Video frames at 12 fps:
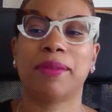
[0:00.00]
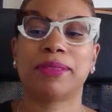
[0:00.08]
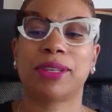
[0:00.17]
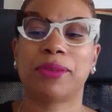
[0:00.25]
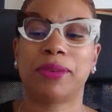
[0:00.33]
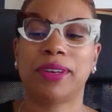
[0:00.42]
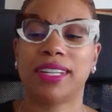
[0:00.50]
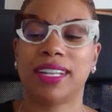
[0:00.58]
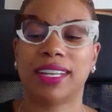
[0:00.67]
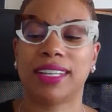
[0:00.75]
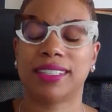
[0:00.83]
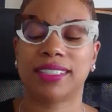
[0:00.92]
on
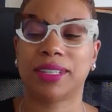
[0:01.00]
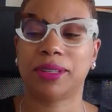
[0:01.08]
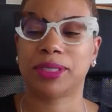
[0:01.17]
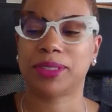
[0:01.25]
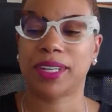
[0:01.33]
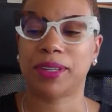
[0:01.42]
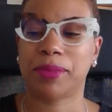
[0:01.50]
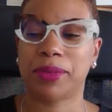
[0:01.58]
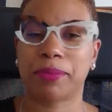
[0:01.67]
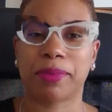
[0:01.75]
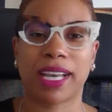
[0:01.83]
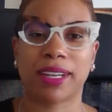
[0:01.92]
Soul Train
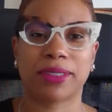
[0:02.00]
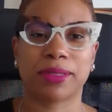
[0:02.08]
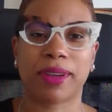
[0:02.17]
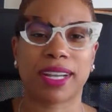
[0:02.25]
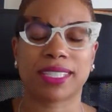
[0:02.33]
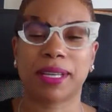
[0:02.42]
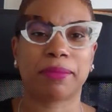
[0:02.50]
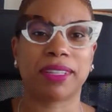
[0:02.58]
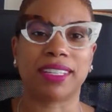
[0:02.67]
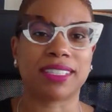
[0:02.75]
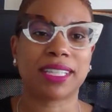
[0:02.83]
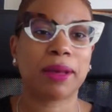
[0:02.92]
Award, Black Girls Rock,
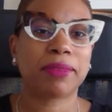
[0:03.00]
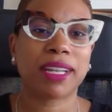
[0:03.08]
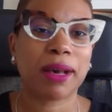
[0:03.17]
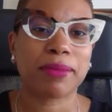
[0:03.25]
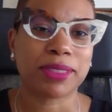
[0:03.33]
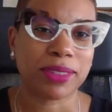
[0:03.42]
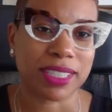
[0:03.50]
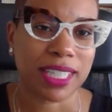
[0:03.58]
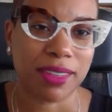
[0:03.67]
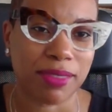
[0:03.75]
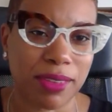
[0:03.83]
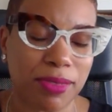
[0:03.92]
something I was on
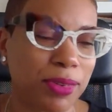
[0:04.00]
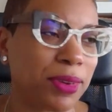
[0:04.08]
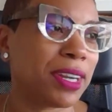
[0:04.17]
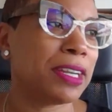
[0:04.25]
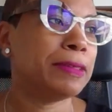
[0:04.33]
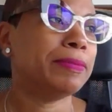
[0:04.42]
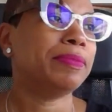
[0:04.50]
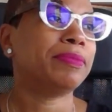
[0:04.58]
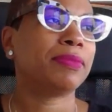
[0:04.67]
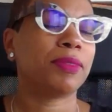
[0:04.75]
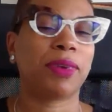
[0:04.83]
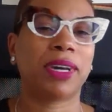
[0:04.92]
TV for.
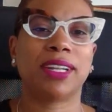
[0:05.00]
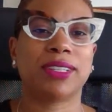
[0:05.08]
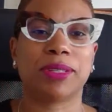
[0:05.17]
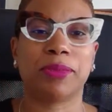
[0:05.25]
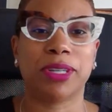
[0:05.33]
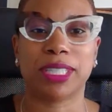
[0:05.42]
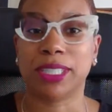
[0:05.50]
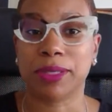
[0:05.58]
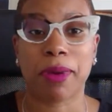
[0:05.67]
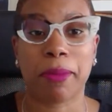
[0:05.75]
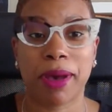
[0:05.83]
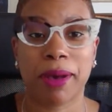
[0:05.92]
One of those award shows.
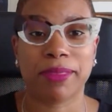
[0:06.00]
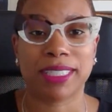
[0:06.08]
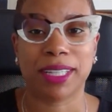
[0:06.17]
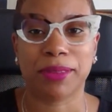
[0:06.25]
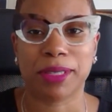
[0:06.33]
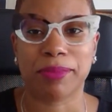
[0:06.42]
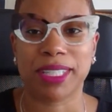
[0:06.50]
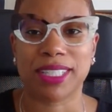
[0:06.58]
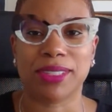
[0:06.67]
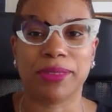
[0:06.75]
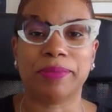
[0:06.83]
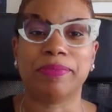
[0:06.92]
My mom was there with me
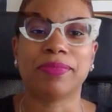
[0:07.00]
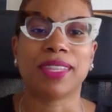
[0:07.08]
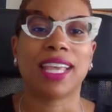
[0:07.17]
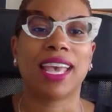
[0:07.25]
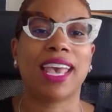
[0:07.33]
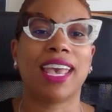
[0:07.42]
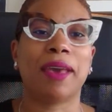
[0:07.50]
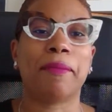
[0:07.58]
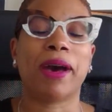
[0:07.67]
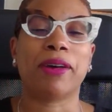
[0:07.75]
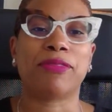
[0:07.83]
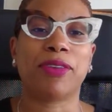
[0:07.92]
too. And
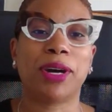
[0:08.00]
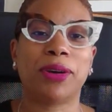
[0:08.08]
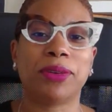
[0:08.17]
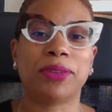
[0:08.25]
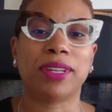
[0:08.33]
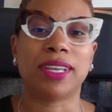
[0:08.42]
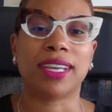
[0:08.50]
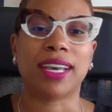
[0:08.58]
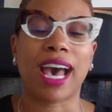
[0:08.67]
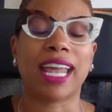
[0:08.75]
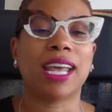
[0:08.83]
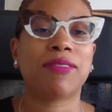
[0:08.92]
my phone,
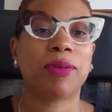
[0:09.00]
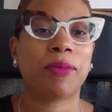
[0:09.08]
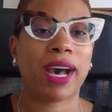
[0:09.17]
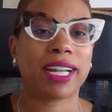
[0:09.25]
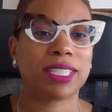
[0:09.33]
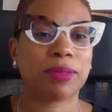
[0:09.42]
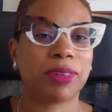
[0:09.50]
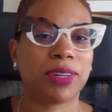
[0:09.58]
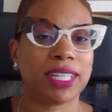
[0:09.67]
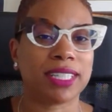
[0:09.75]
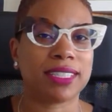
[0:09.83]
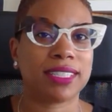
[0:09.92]
I never watch them
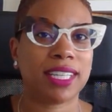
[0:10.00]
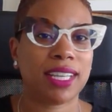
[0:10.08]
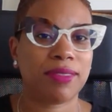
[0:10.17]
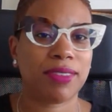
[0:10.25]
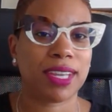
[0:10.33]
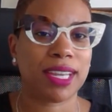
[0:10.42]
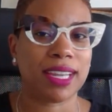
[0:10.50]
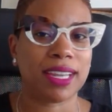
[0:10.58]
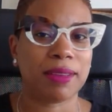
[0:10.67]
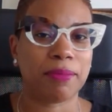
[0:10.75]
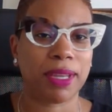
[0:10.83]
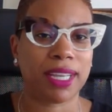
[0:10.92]
on TV
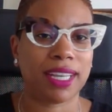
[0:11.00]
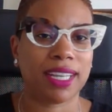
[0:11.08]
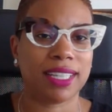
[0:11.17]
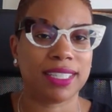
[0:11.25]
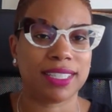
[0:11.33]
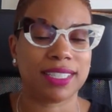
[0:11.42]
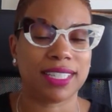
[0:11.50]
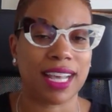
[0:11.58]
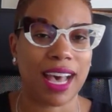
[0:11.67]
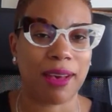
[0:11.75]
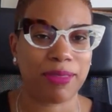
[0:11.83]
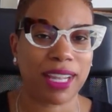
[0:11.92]
because
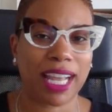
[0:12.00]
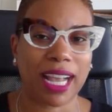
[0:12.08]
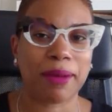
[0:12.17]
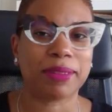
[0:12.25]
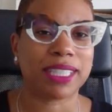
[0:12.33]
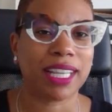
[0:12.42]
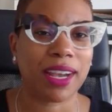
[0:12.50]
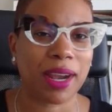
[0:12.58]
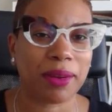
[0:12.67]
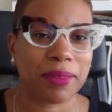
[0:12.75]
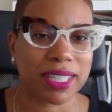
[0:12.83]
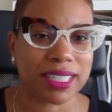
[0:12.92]
I feel like I was there. I
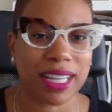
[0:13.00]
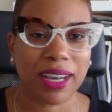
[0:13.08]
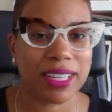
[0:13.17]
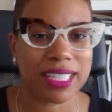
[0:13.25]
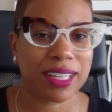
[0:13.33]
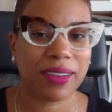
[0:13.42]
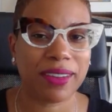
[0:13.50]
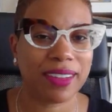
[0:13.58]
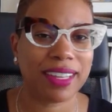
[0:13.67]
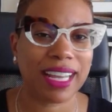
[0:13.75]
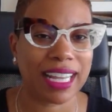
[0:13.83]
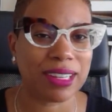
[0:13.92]
already saw it. So
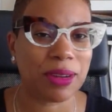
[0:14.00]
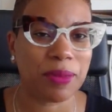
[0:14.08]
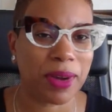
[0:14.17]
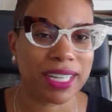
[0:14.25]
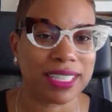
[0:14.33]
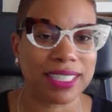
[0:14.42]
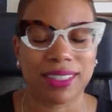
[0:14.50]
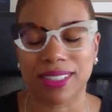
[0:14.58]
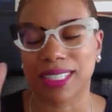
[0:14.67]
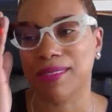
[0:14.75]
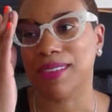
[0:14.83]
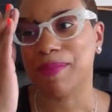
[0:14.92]
I don't watch it on
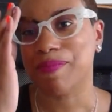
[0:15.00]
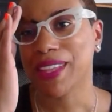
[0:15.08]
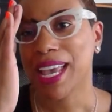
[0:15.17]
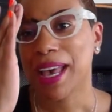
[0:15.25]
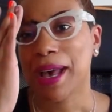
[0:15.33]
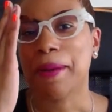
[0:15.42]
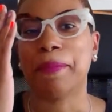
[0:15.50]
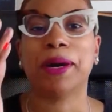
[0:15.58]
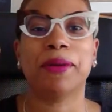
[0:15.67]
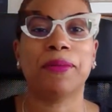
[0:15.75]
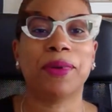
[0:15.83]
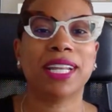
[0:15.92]
TV.
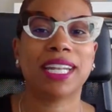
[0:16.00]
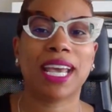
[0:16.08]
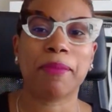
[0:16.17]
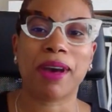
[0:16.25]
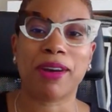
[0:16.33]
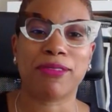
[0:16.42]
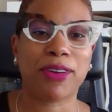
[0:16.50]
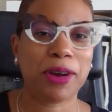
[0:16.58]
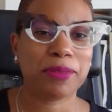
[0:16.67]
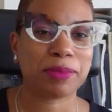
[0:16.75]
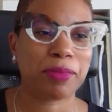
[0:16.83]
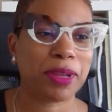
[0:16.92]
But one day my
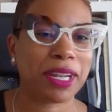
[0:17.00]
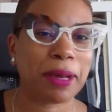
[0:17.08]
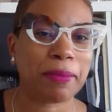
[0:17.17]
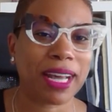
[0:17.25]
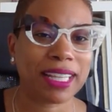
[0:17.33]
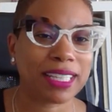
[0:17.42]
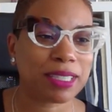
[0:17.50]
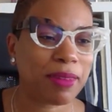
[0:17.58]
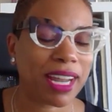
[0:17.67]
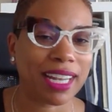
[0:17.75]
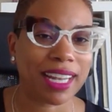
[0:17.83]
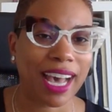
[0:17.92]
phone was blowing up and I thought
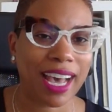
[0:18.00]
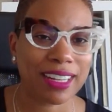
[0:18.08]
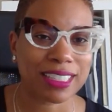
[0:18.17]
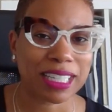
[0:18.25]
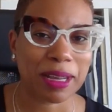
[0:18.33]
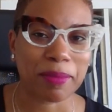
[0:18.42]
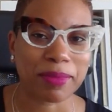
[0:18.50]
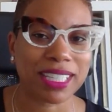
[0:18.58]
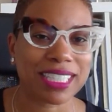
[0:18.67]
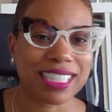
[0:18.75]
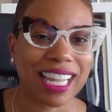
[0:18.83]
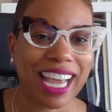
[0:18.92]
somebody died or something
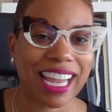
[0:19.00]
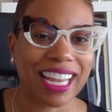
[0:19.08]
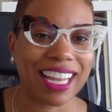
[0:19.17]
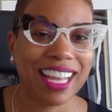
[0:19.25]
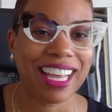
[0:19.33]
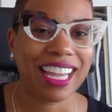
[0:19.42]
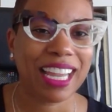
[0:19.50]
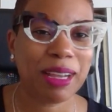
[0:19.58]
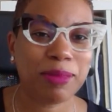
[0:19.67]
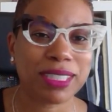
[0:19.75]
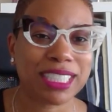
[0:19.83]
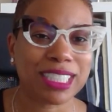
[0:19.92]
because like
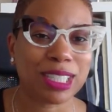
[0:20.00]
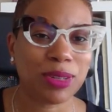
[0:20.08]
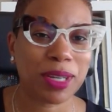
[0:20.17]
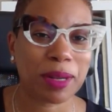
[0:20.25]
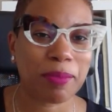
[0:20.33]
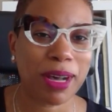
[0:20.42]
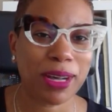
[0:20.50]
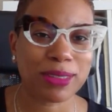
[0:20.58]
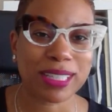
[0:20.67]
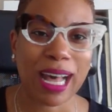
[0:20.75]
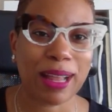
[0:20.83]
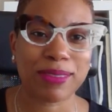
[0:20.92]
it was just doing the
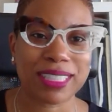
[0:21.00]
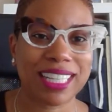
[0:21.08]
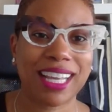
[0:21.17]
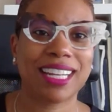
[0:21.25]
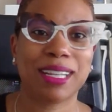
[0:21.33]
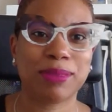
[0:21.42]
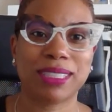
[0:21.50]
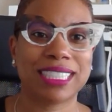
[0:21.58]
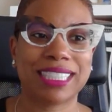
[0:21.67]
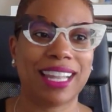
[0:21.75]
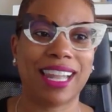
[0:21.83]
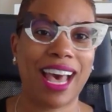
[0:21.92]
most. All of a sudden it was
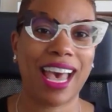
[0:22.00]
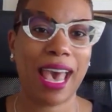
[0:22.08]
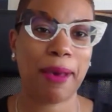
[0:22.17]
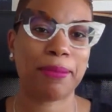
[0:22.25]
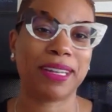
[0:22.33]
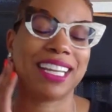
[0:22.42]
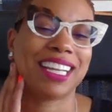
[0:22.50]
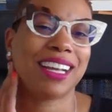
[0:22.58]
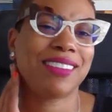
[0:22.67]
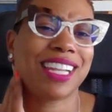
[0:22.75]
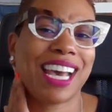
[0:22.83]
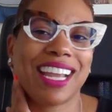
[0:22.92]
just a lot happening. And
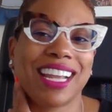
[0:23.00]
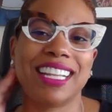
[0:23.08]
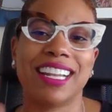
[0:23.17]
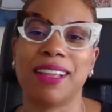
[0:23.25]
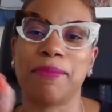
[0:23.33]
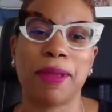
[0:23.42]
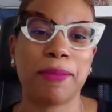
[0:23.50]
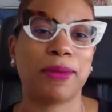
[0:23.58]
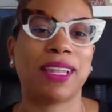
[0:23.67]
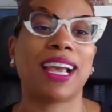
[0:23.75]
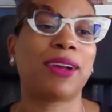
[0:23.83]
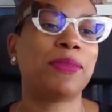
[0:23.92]
I'm like, and people are
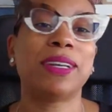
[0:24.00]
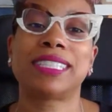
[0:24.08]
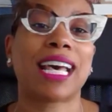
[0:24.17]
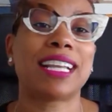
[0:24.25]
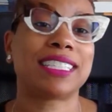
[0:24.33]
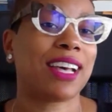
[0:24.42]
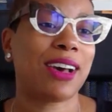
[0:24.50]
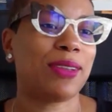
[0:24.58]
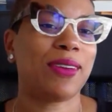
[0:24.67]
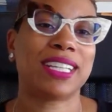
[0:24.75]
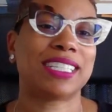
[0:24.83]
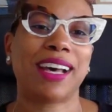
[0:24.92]
like, oh, I saw you,
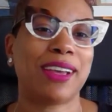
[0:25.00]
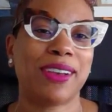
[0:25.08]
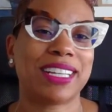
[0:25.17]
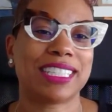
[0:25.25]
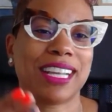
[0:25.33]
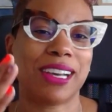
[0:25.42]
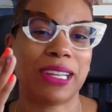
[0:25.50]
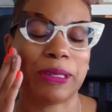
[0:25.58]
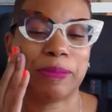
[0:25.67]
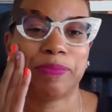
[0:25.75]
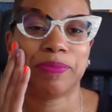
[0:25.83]
I saw you, I saw you.